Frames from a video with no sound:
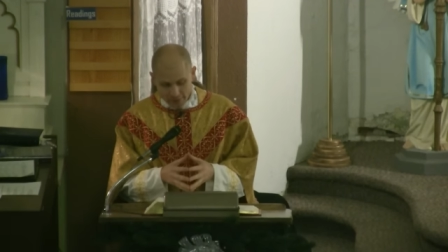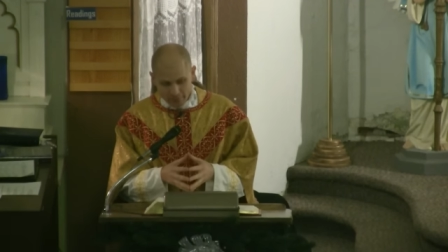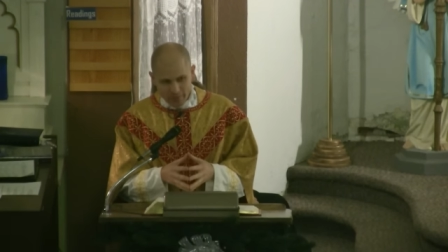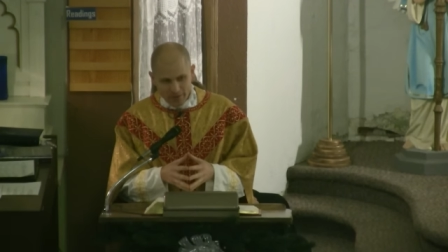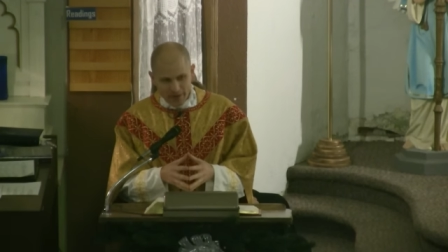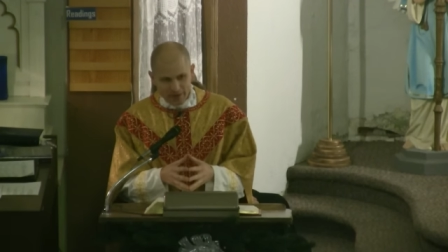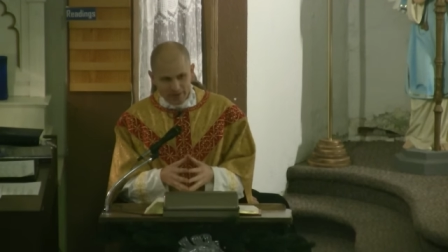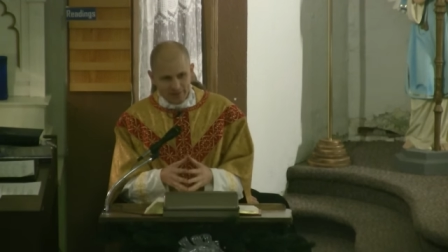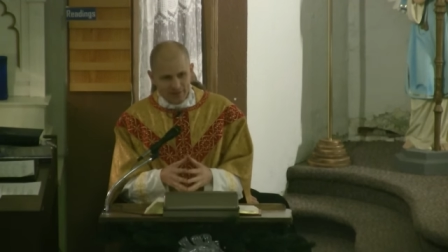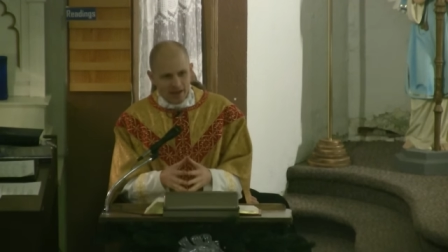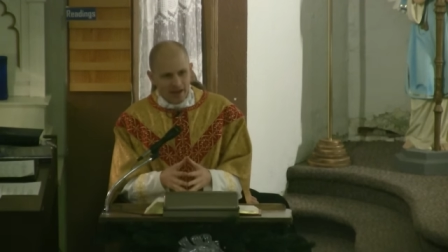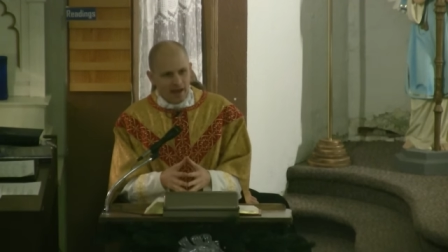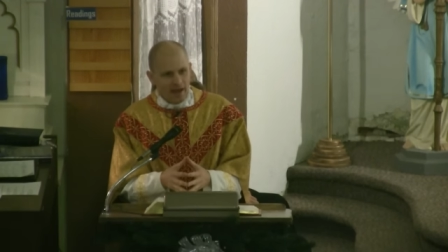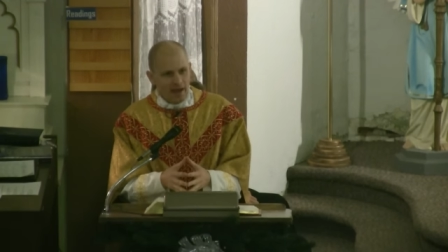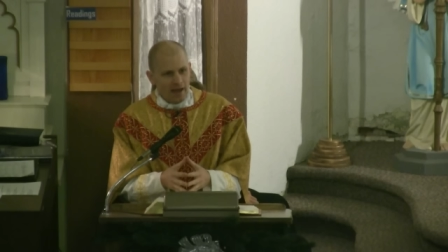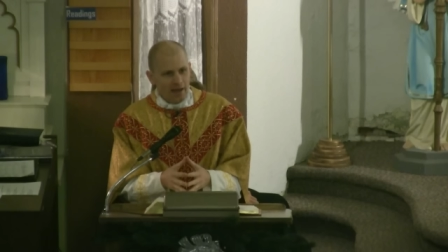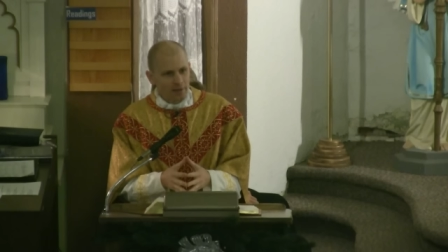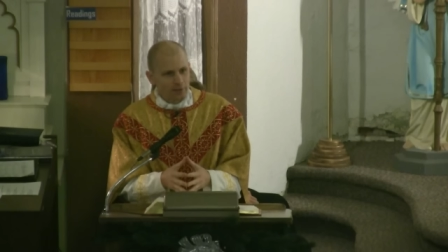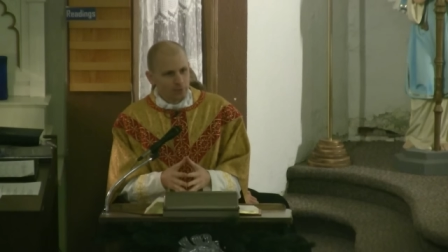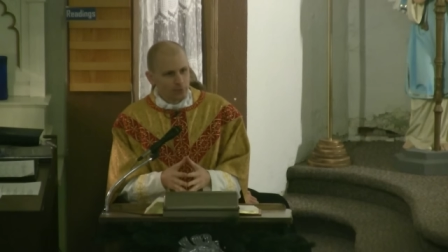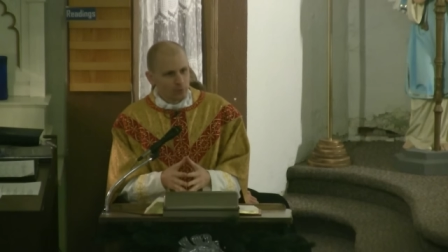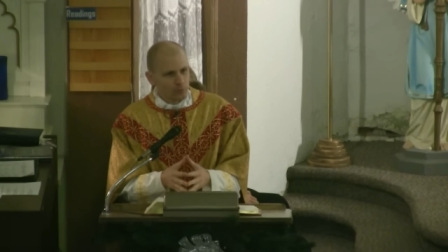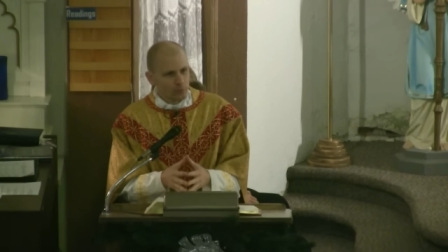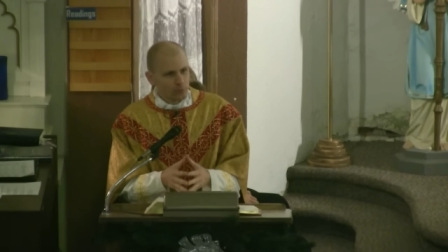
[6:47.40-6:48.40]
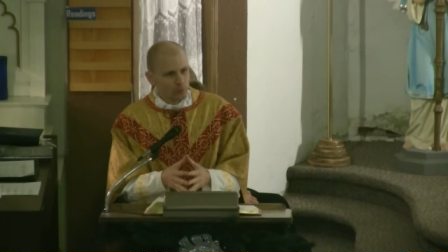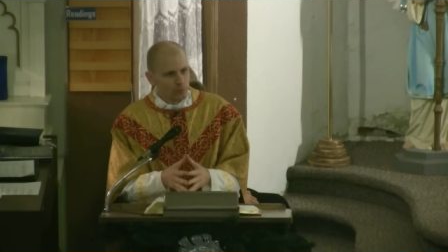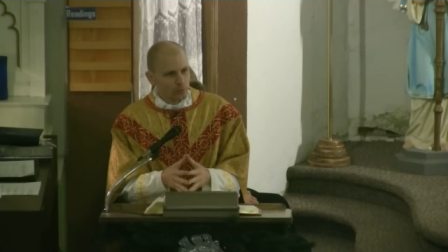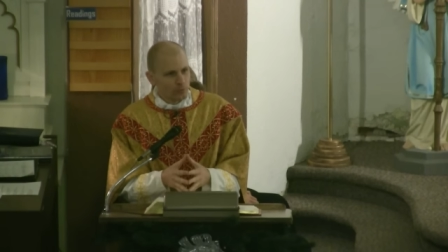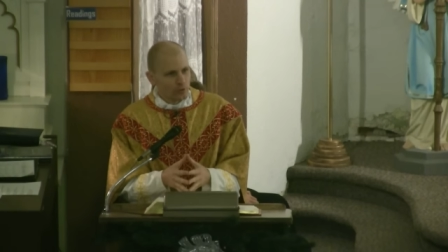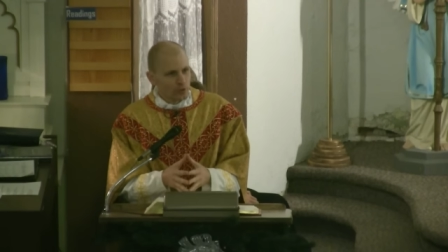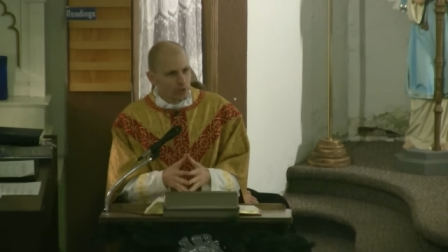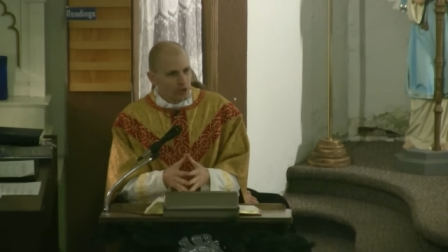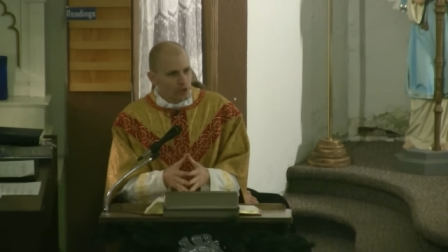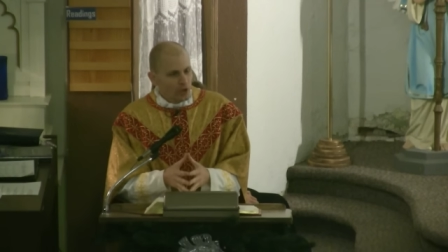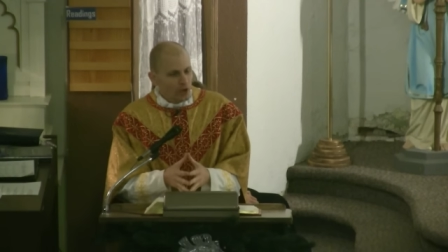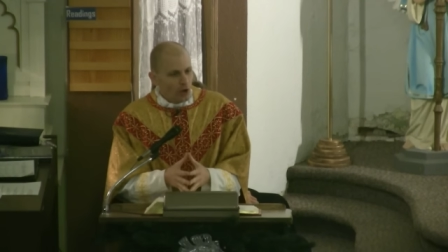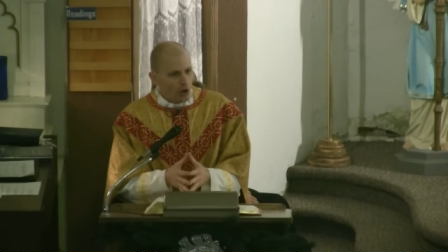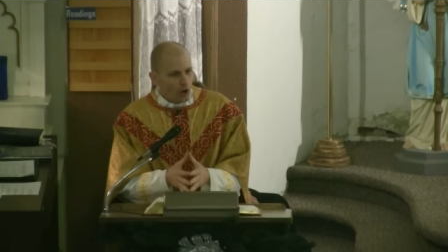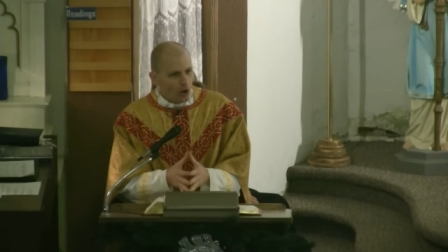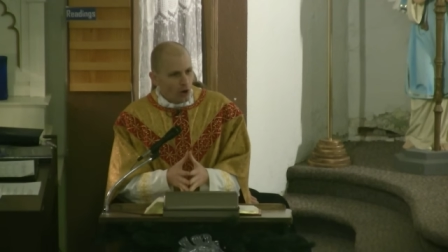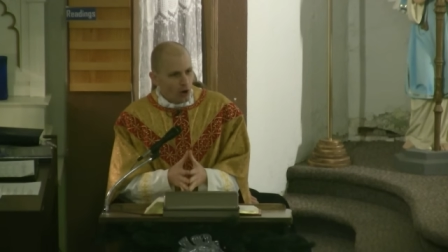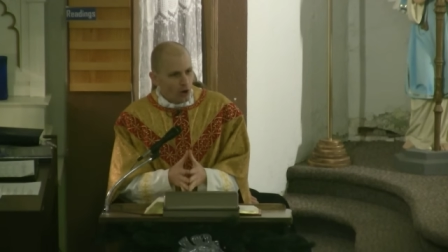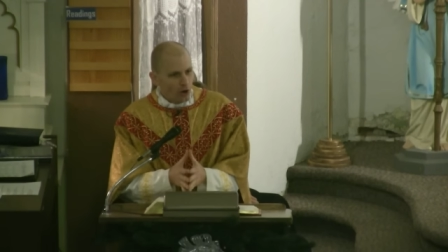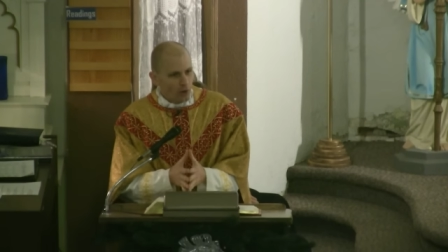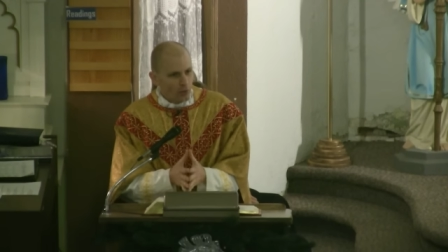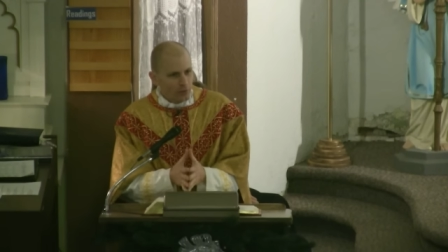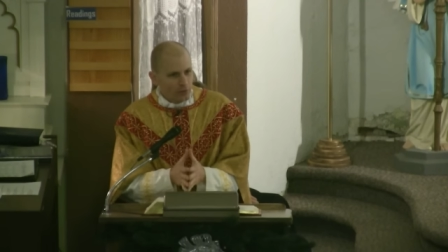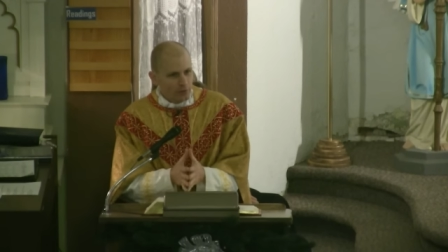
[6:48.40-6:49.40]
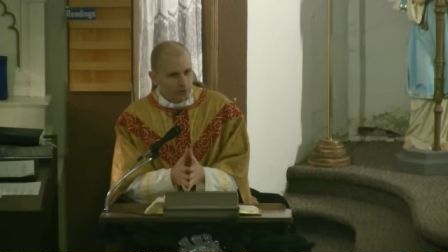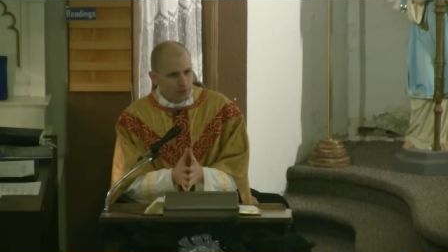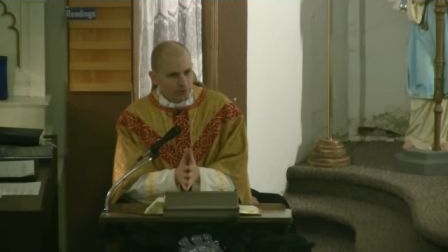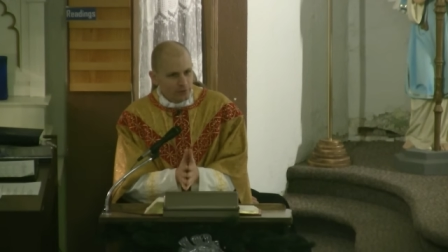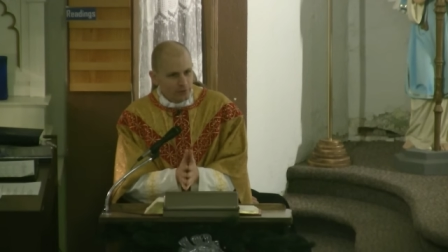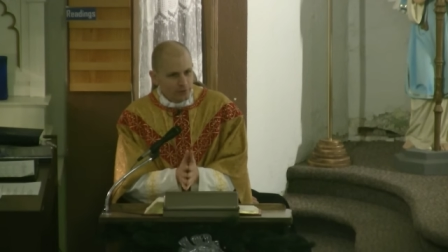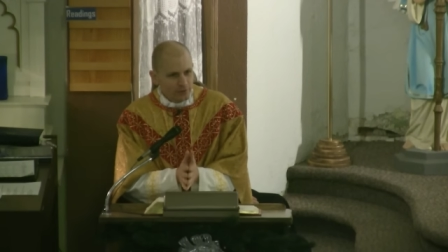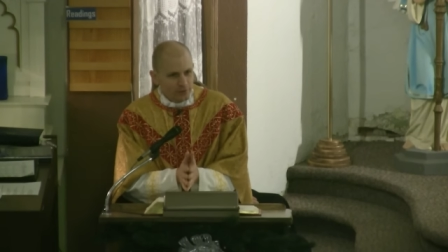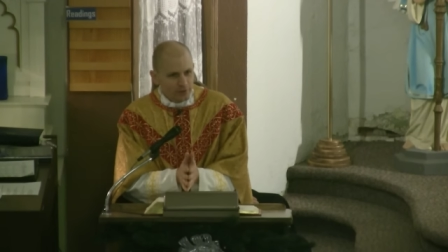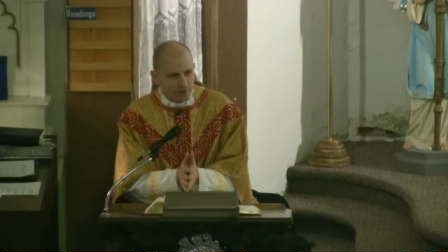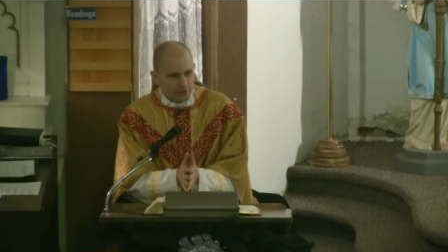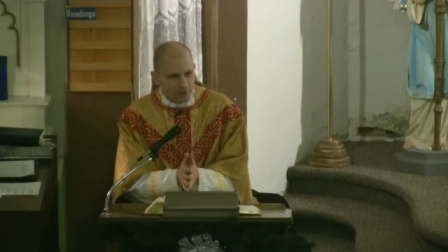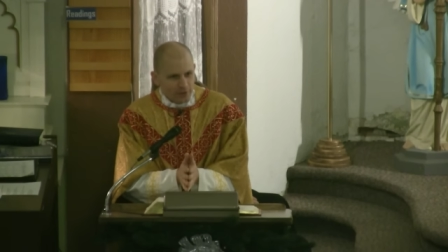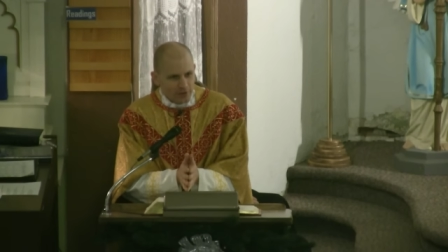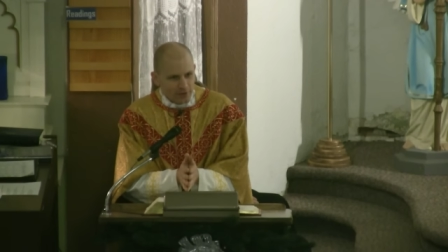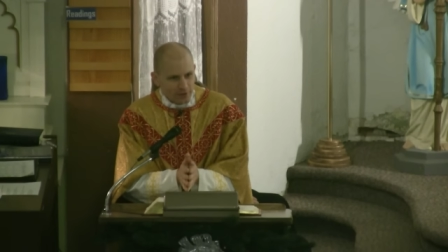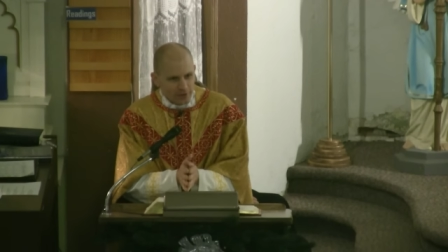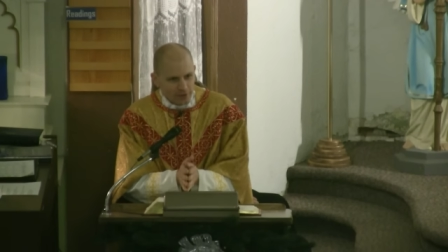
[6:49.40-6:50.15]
of my dad who always,